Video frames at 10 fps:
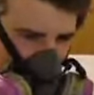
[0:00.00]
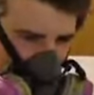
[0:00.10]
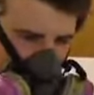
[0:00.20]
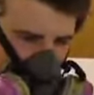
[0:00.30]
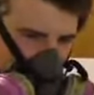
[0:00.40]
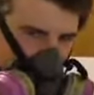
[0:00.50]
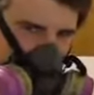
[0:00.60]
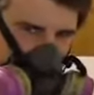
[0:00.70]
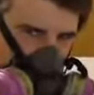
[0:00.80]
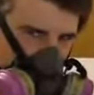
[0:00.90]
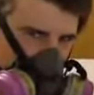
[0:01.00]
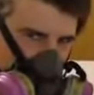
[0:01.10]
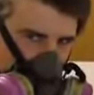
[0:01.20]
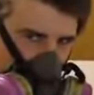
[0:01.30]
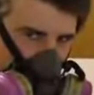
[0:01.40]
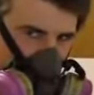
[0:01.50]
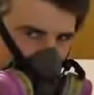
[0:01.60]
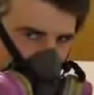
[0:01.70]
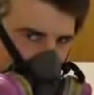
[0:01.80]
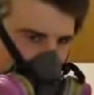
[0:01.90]
how stands work
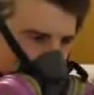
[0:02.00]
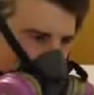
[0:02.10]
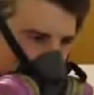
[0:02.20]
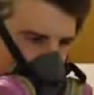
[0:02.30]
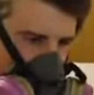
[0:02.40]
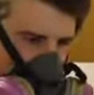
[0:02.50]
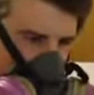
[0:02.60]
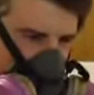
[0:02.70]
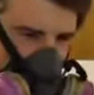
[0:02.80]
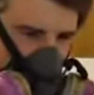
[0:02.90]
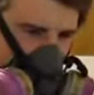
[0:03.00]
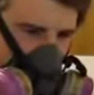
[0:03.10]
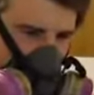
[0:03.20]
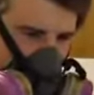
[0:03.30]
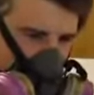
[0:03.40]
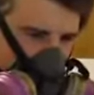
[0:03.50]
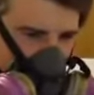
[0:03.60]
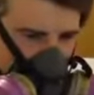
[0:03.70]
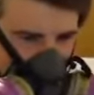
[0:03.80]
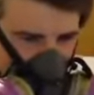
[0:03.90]
and how the gun in his stand and
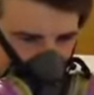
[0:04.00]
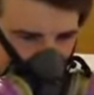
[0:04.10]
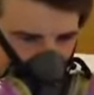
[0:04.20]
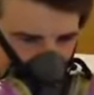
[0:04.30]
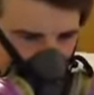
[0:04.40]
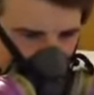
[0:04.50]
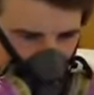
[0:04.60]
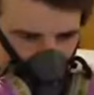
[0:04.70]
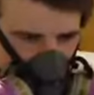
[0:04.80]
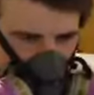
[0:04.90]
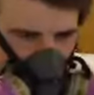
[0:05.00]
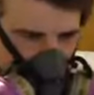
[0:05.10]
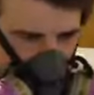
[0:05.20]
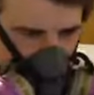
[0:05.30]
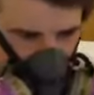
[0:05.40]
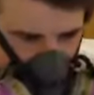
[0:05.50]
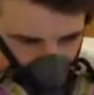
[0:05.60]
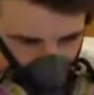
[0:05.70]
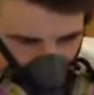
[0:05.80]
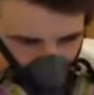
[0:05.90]
how, like, blah, blah, blah, blah,
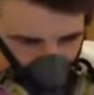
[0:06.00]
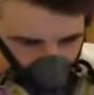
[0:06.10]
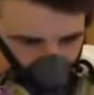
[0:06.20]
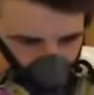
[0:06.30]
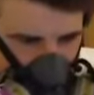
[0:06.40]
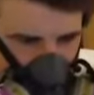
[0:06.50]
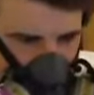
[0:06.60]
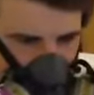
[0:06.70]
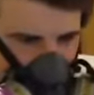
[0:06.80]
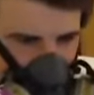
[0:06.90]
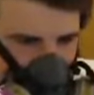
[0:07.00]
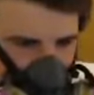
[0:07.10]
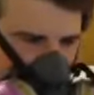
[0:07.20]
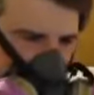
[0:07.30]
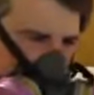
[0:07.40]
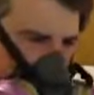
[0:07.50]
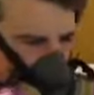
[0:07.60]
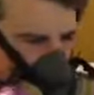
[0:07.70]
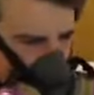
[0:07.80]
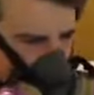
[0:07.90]
blah. It's sort of like